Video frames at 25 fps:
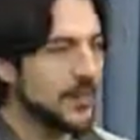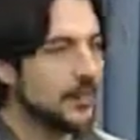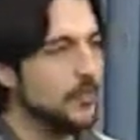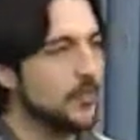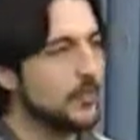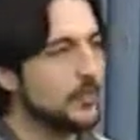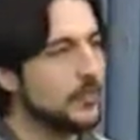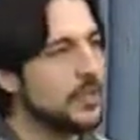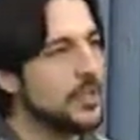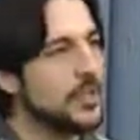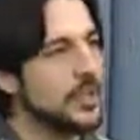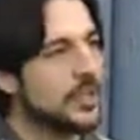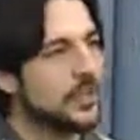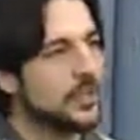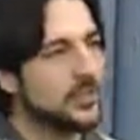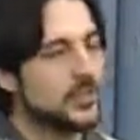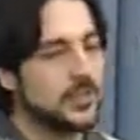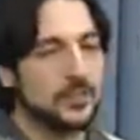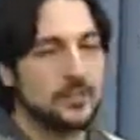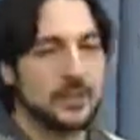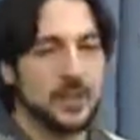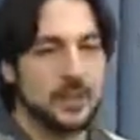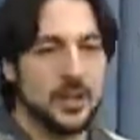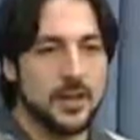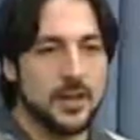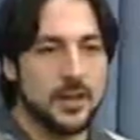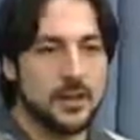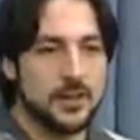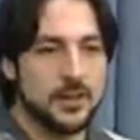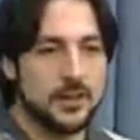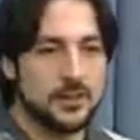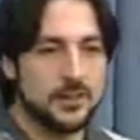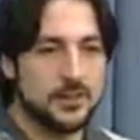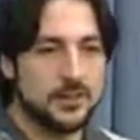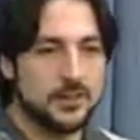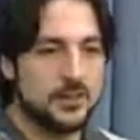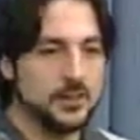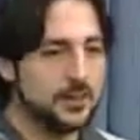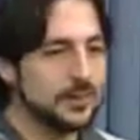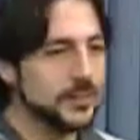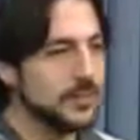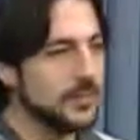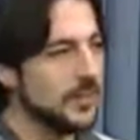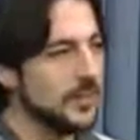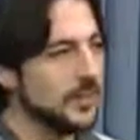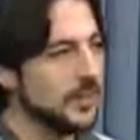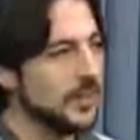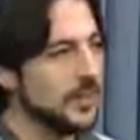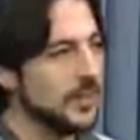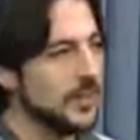we are not gods,
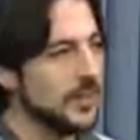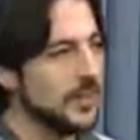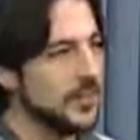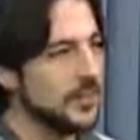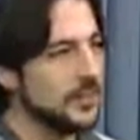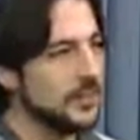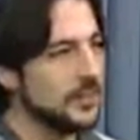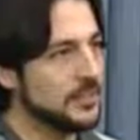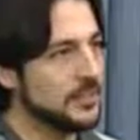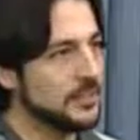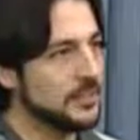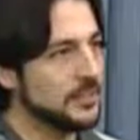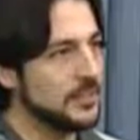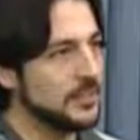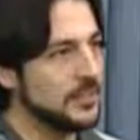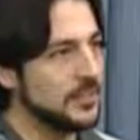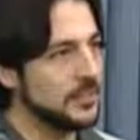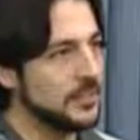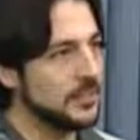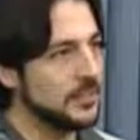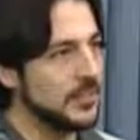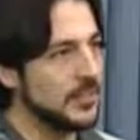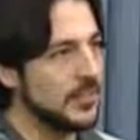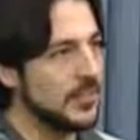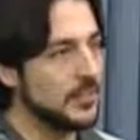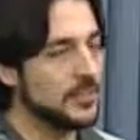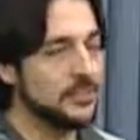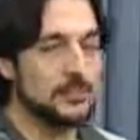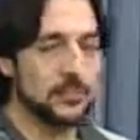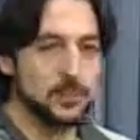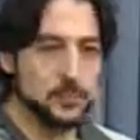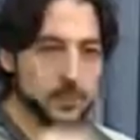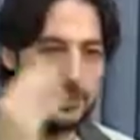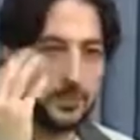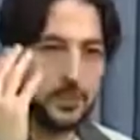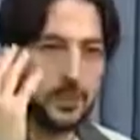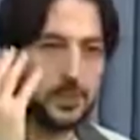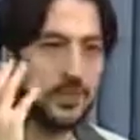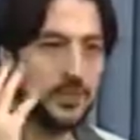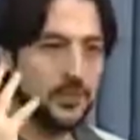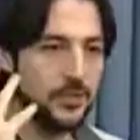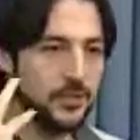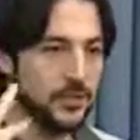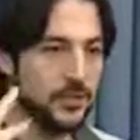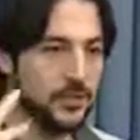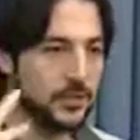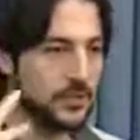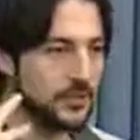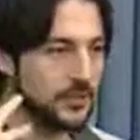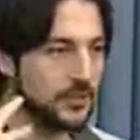and our
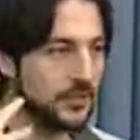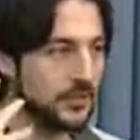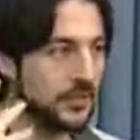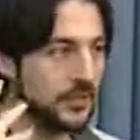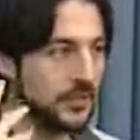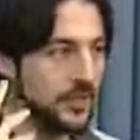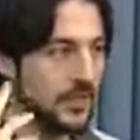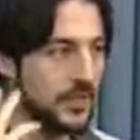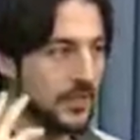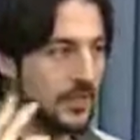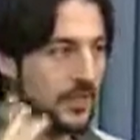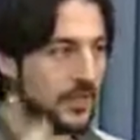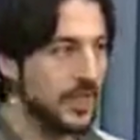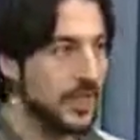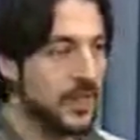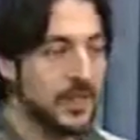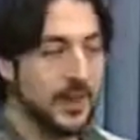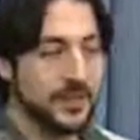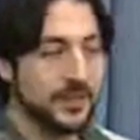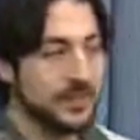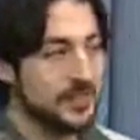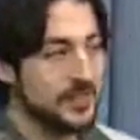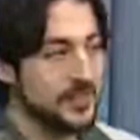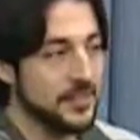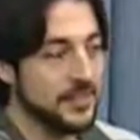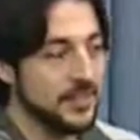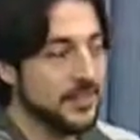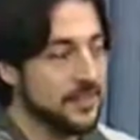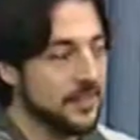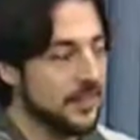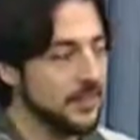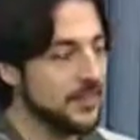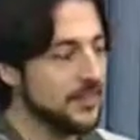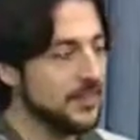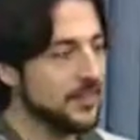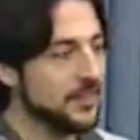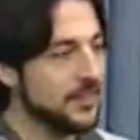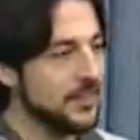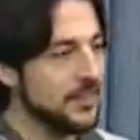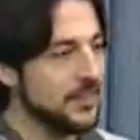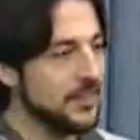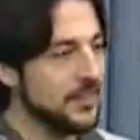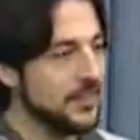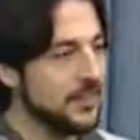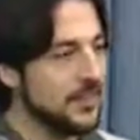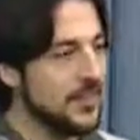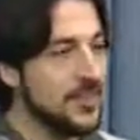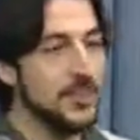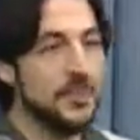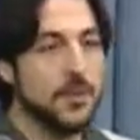superiors are neither,
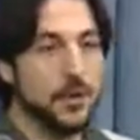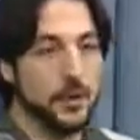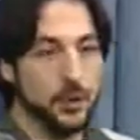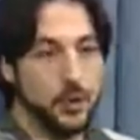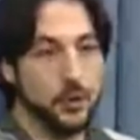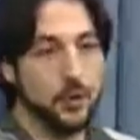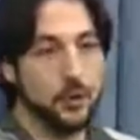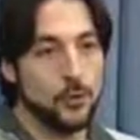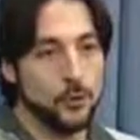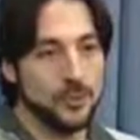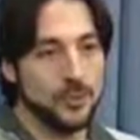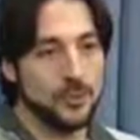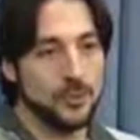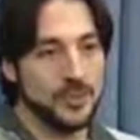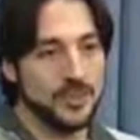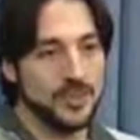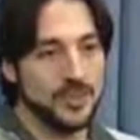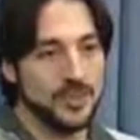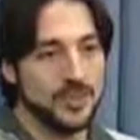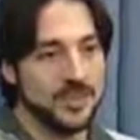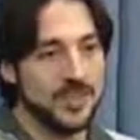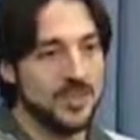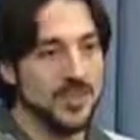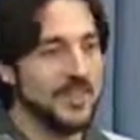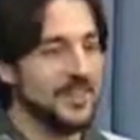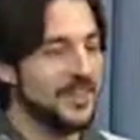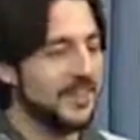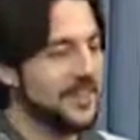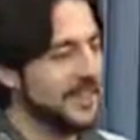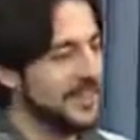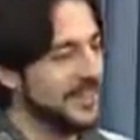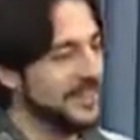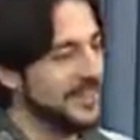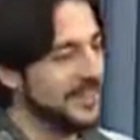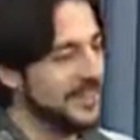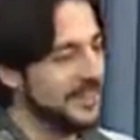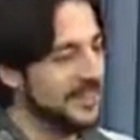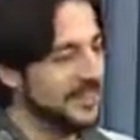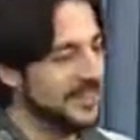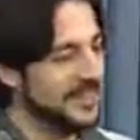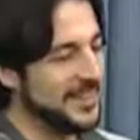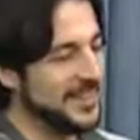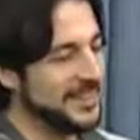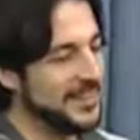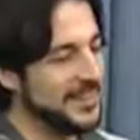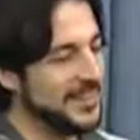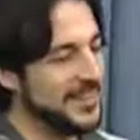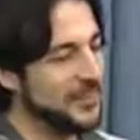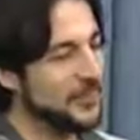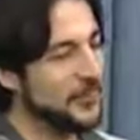they hope.
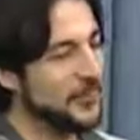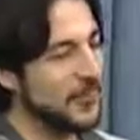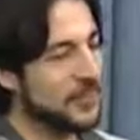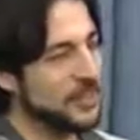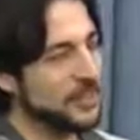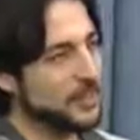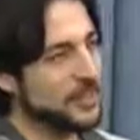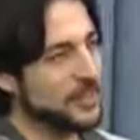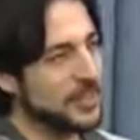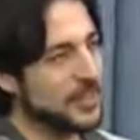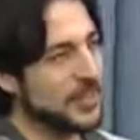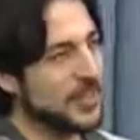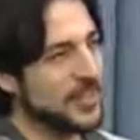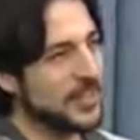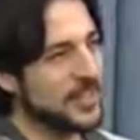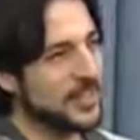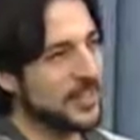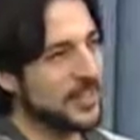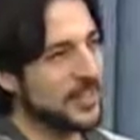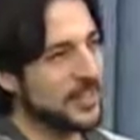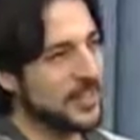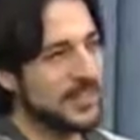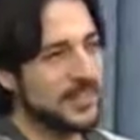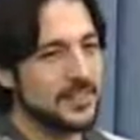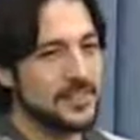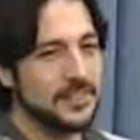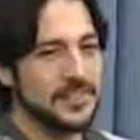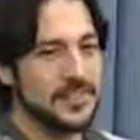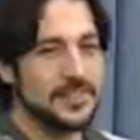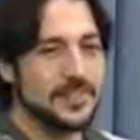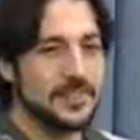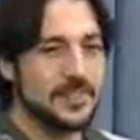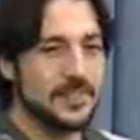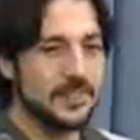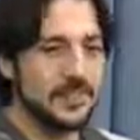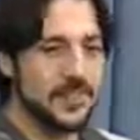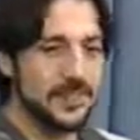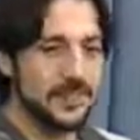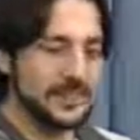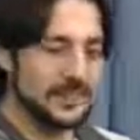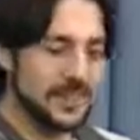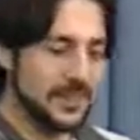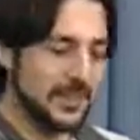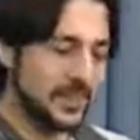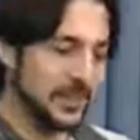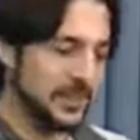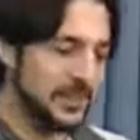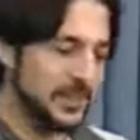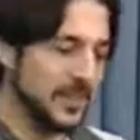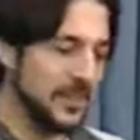And they were really against this
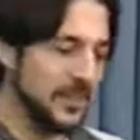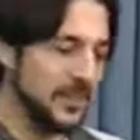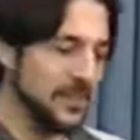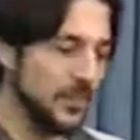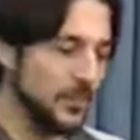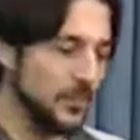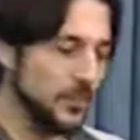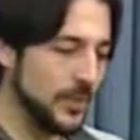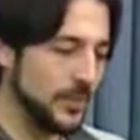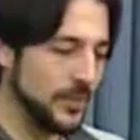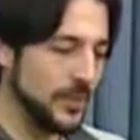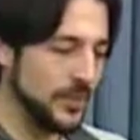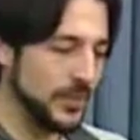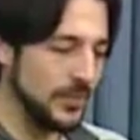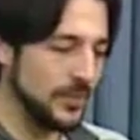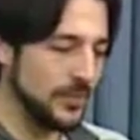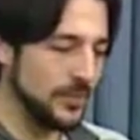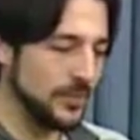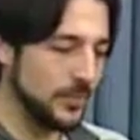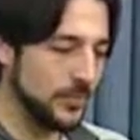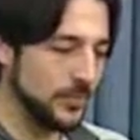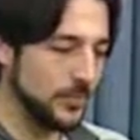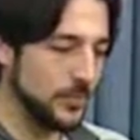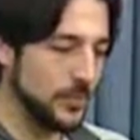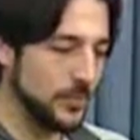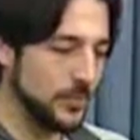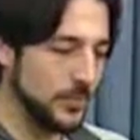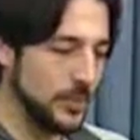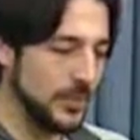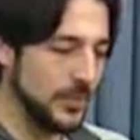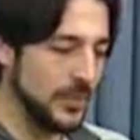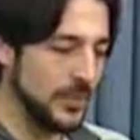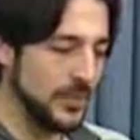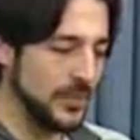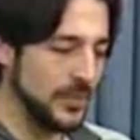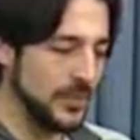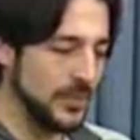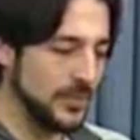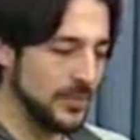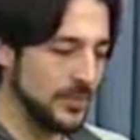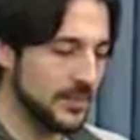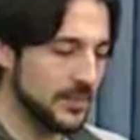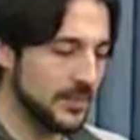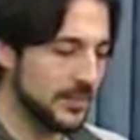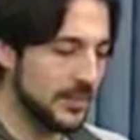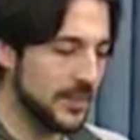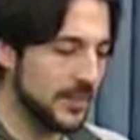idea. They were against two ideas.